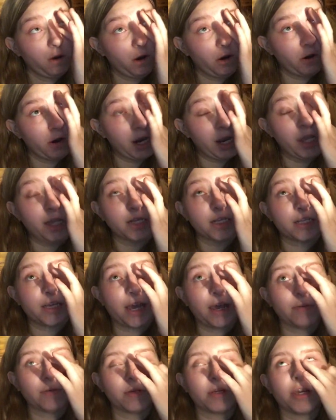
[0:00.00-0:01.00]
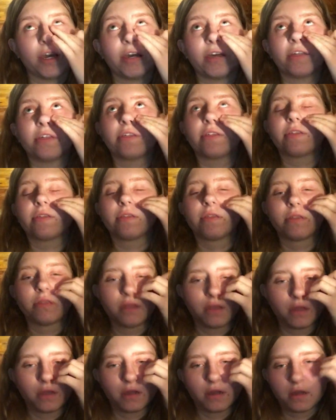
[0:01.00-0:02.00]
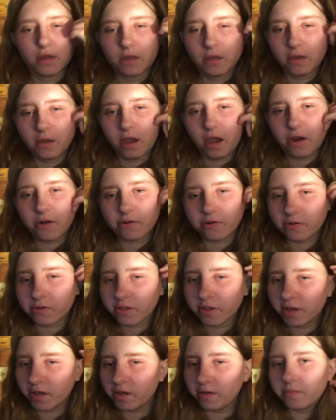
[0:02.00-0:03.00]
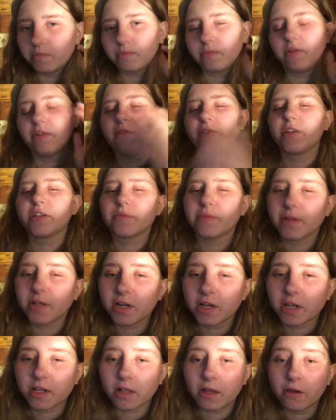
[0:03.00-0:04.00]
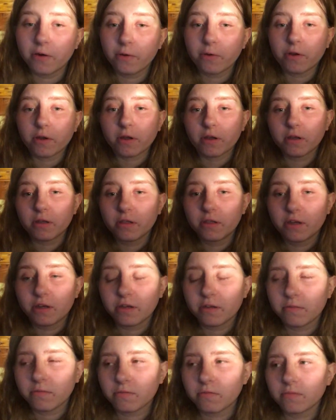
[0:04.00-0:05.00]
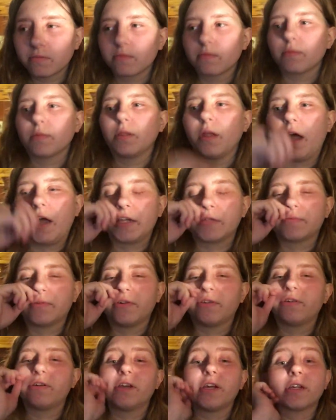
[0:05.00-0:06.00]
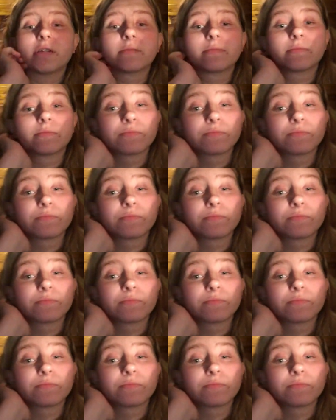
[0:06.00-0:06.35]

or he escaped death under the invisibility cloak, the last brother did.